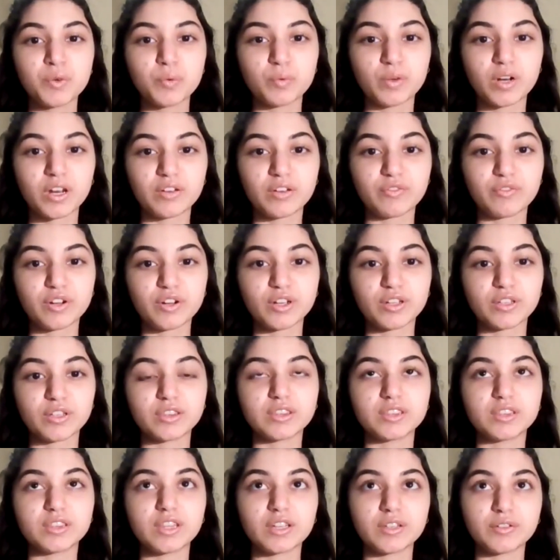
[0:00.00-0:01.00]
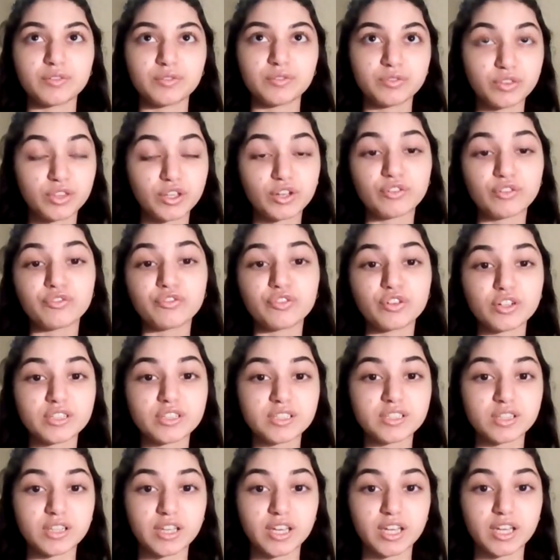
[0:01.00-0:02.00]
whatever their
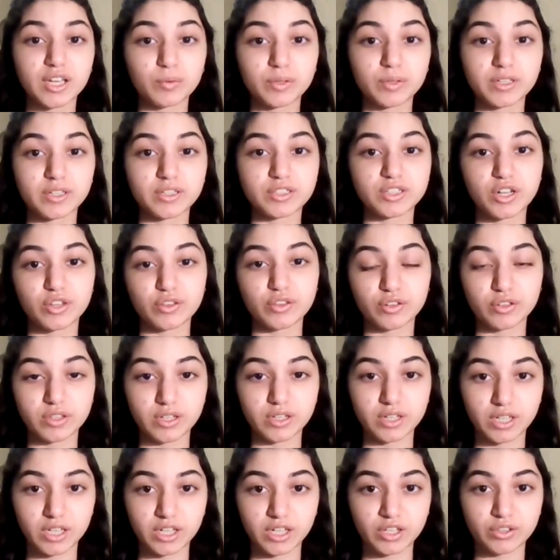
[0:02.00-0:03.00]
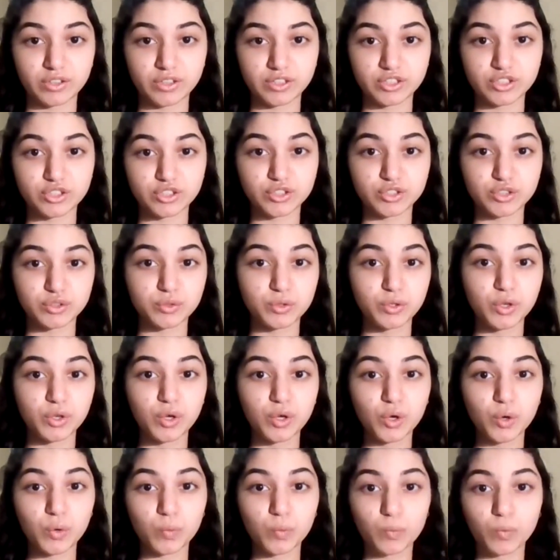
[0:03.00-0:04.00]
first language other than English
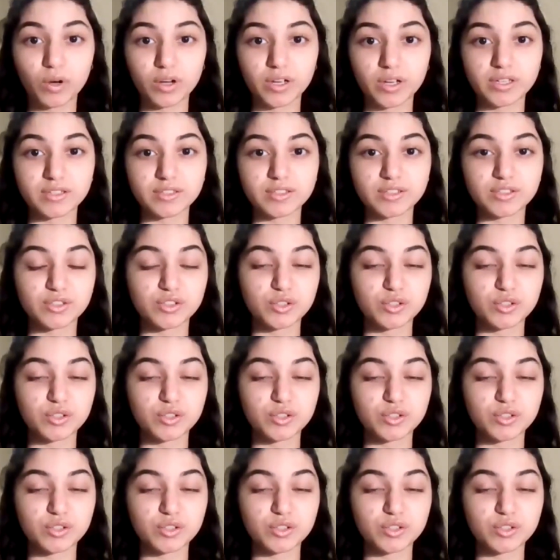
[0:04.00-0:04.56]
was.